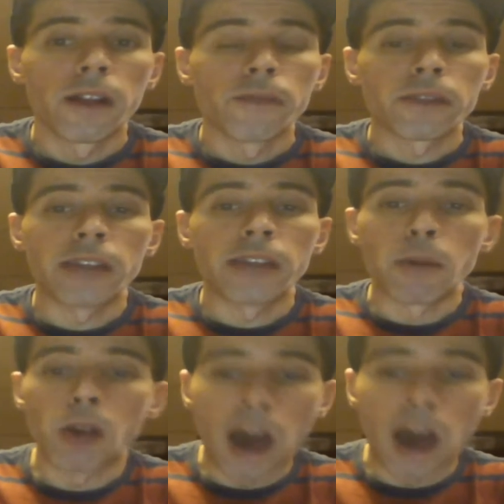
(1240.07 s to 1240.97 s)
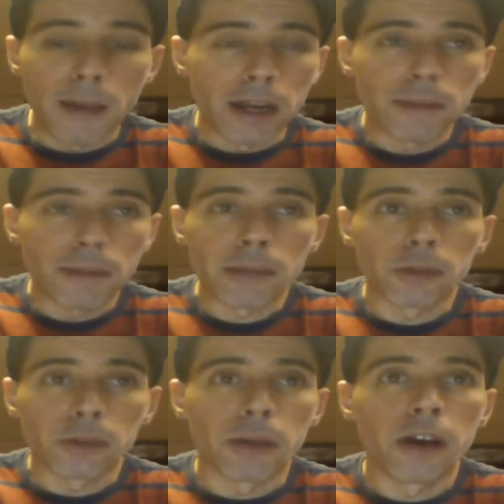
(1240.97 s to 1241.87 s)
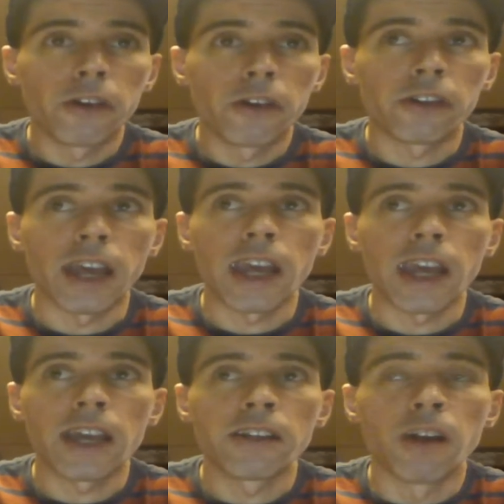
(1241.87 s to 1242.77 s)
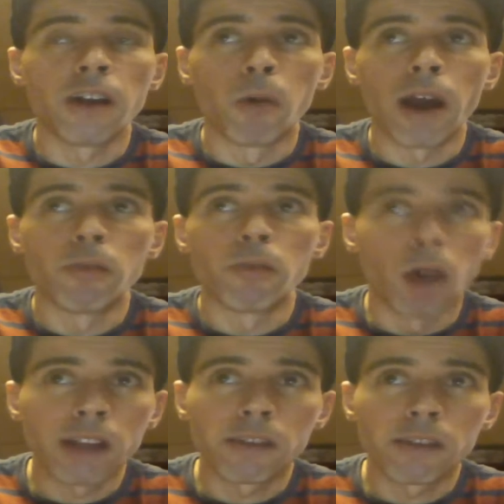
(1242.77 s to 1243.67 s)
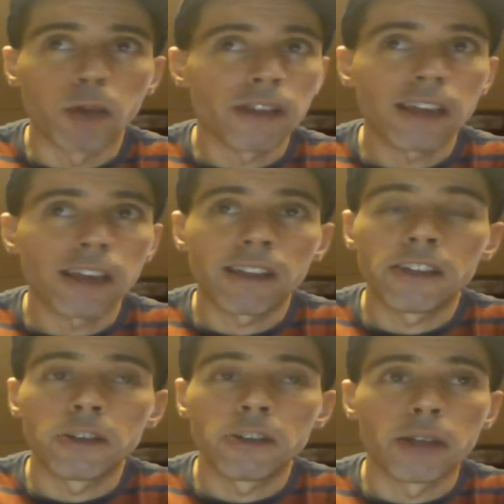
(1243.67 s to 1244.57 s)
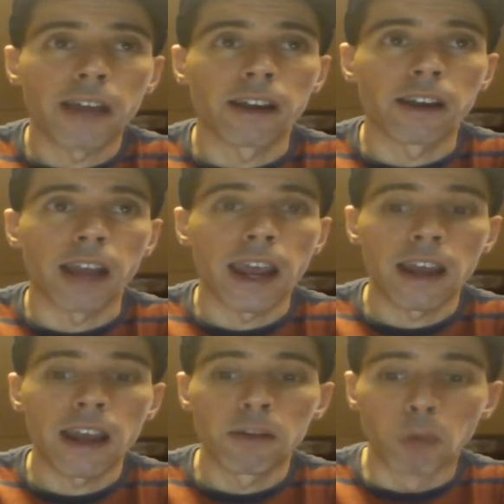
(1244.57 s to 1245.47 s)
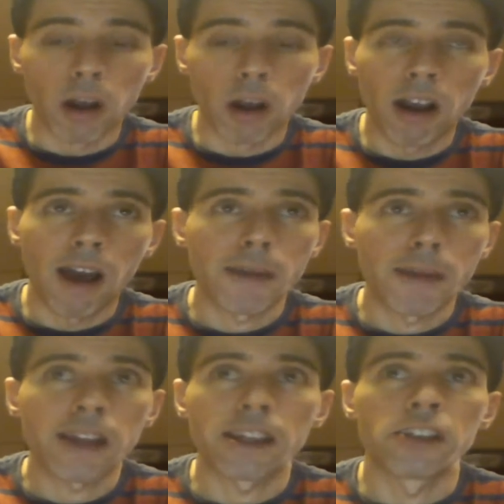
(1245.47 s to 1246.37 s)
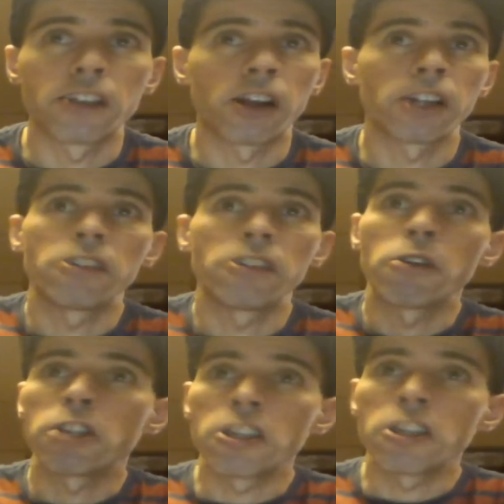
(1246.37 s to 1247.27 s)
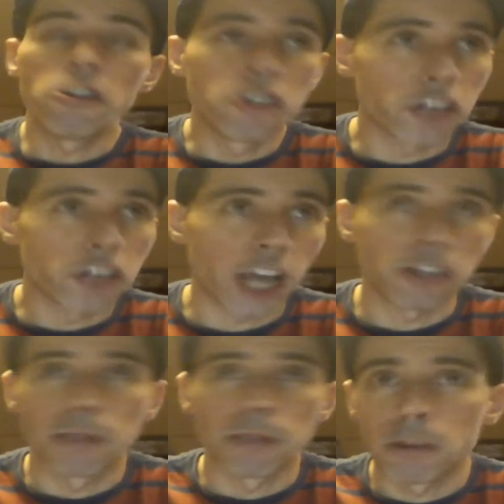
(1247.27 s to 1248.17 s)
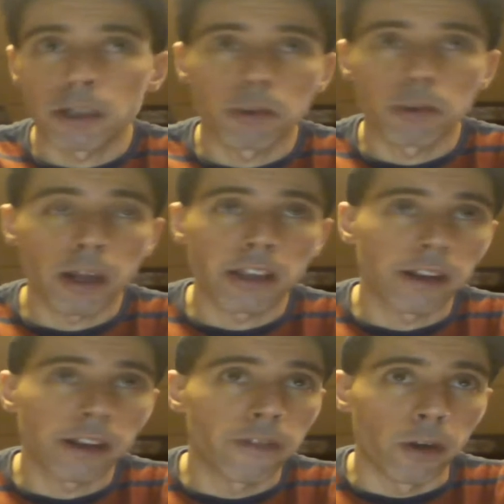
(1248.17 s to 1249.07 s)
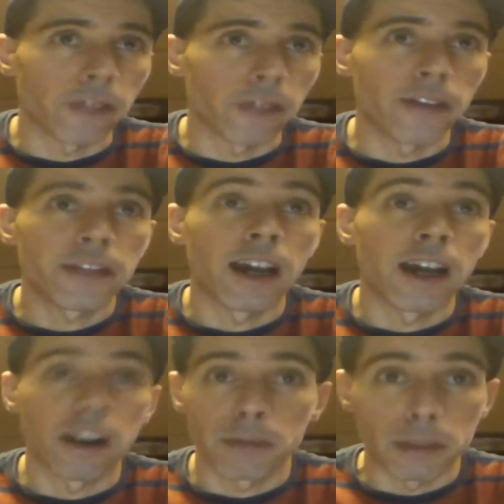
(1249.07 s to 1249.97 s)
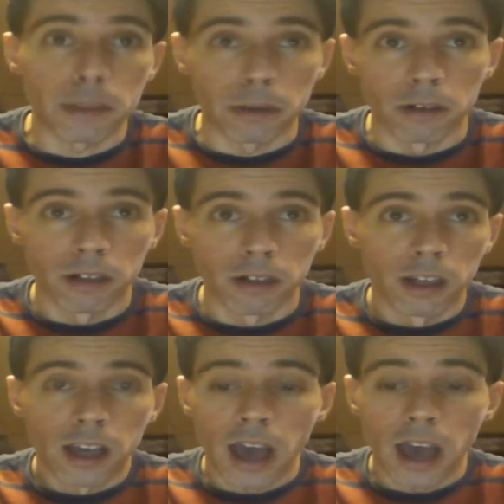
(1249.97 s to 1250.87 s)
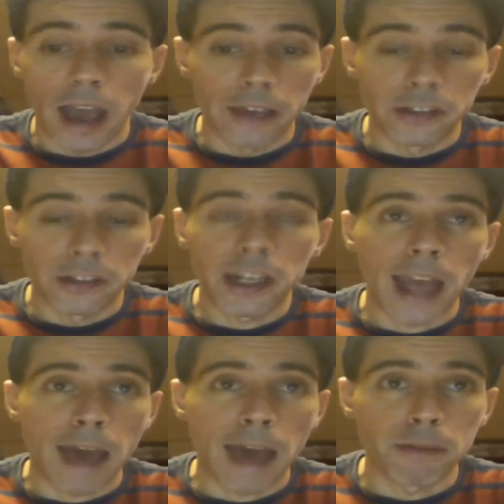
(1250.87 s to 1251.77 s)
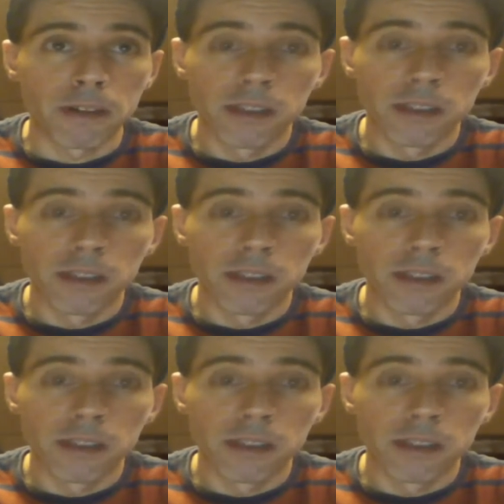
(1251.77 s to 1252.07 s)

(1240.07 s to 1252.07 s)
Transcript: They will comment on people's posts. And you know what? One thing leads to another. And one comment can turn into a huge discussion between 20, 30, 40, 50, 100 people. I have seen it happen.